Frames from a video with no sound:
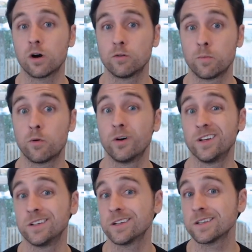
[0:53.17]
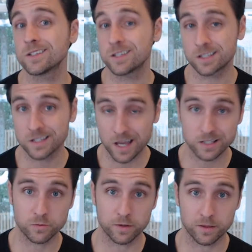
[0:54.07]
are reporting
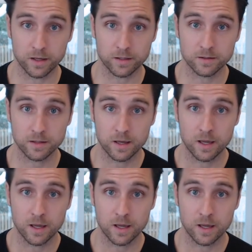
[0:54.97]
success with it.